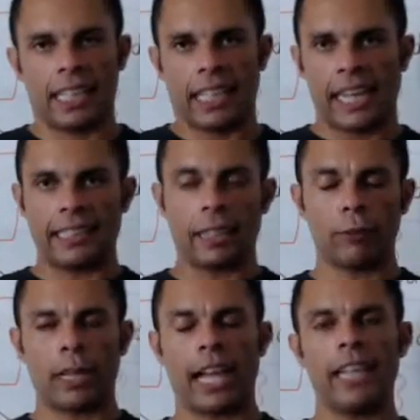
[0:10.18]
And then we
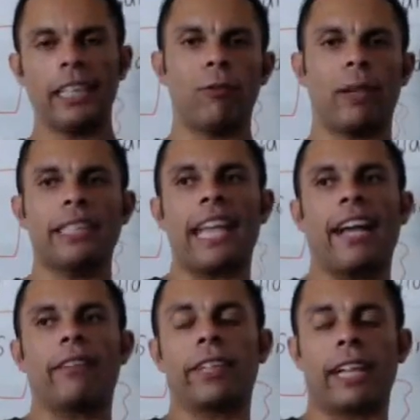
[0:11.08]
kind of went
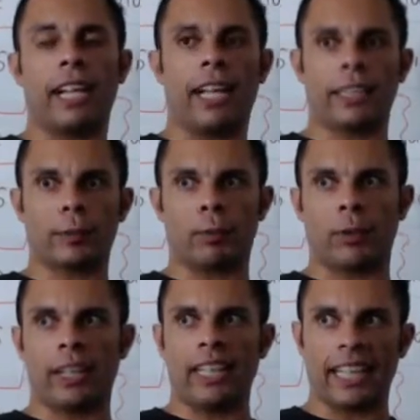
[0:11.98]
down
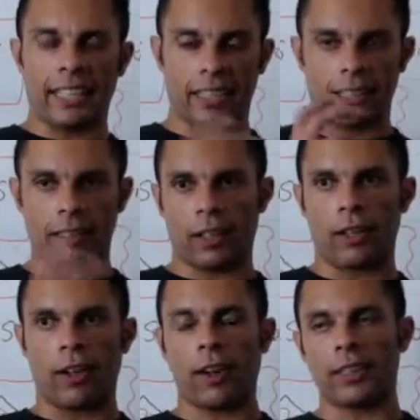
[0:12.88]
exploring like the
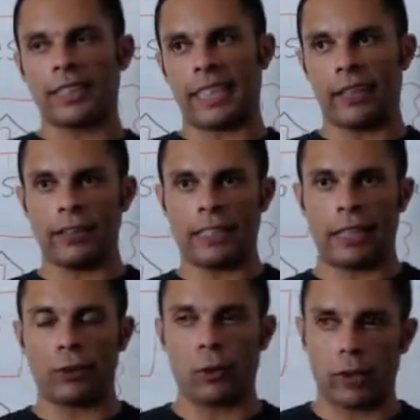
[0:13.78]
large
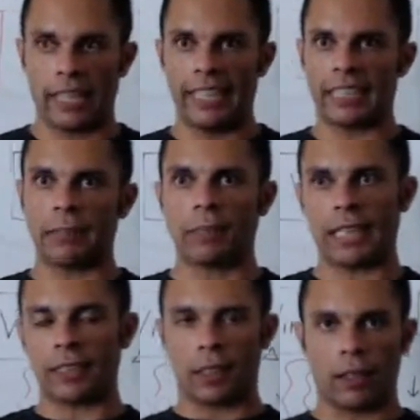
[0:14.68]
single-celled organisms that
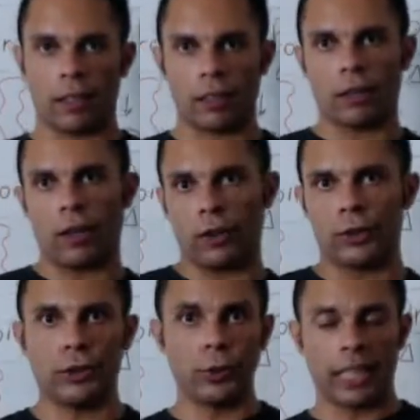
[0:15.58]
are called
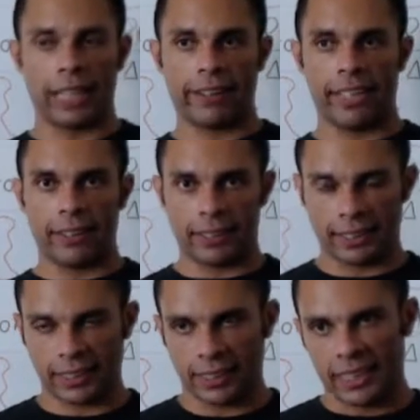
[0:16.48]
eukaryotes.
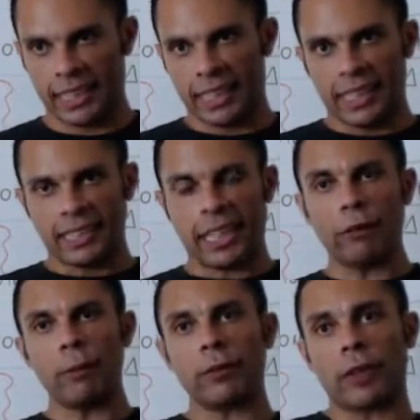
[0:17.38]
Then we
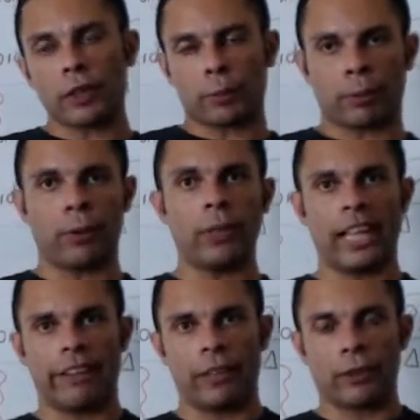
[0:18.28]
moved on to
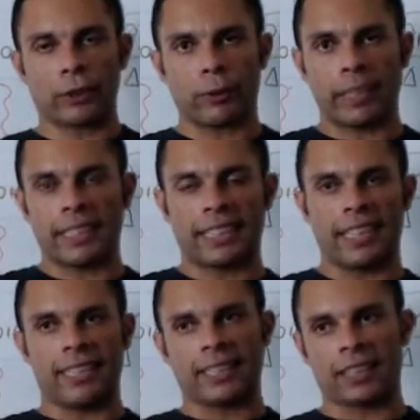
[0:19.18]
prokaryotes, where we
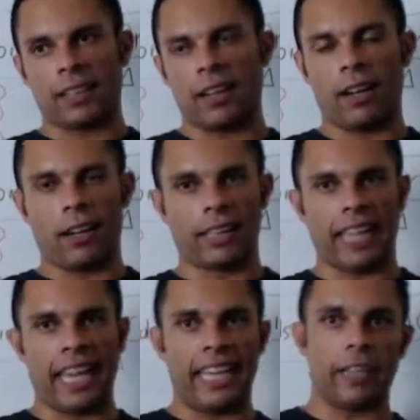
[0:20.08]
discussed
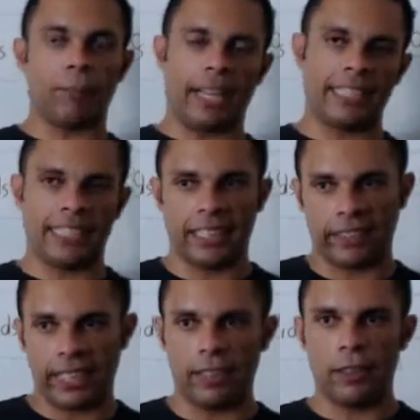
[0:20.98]
archaea and
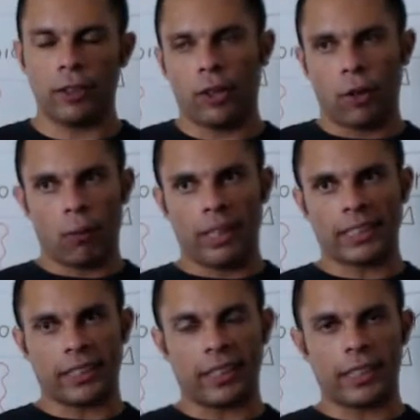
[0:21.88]
bacteria, which
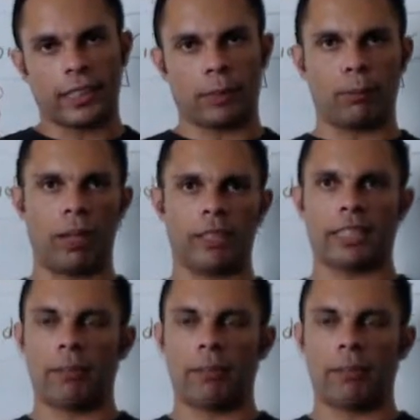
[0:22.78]
are a lot smaller